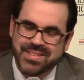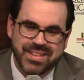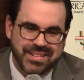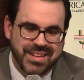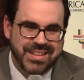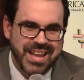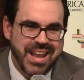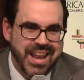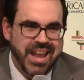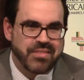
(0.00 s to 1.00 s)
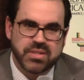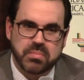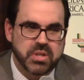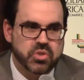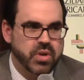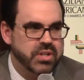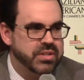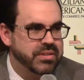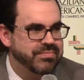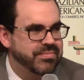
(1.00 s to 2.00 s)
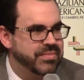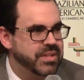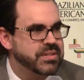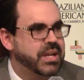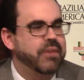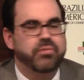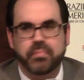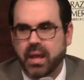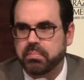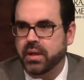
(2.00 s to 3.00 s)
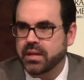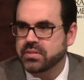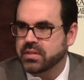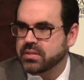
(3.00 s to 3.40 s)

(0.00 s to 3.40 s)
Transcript: The DNA of this administration doesn't come from that place.